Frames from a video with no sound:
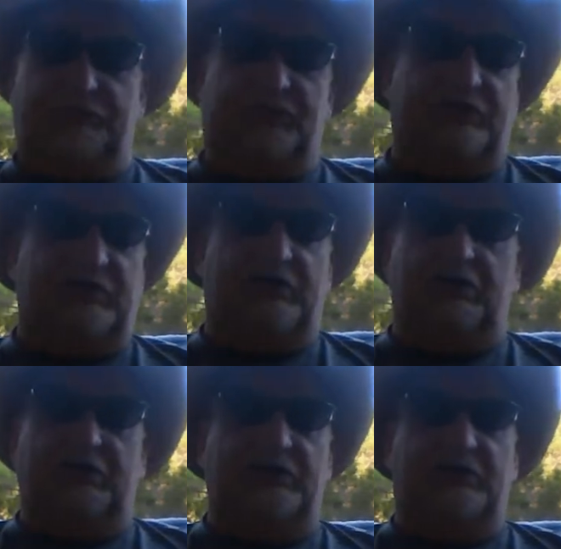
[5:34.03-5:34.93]
they're done,
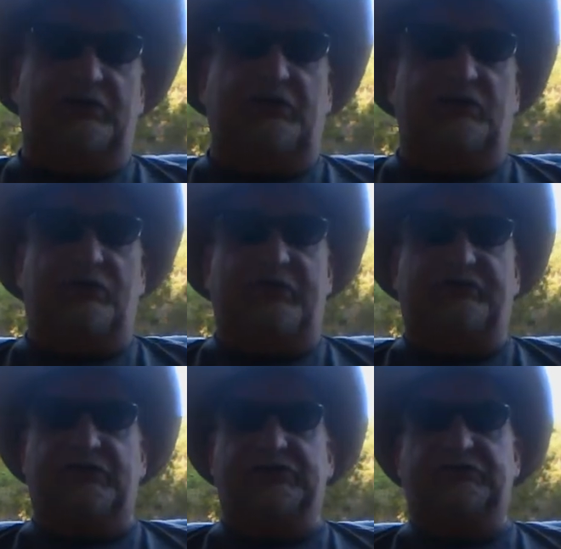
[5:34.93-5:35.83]
and you don't have
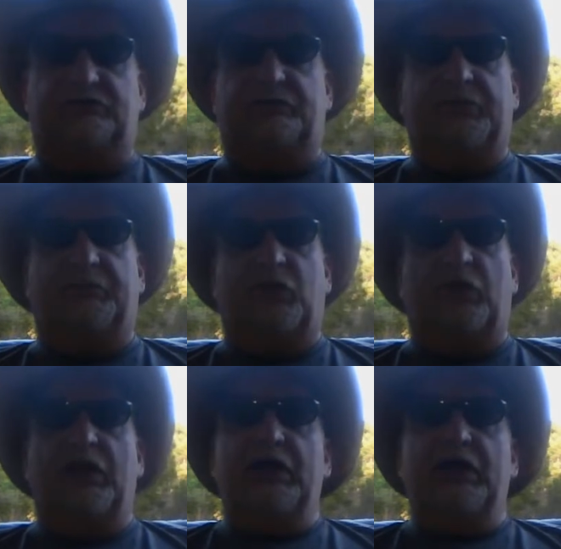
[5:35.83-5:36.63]
to listen to them anymore.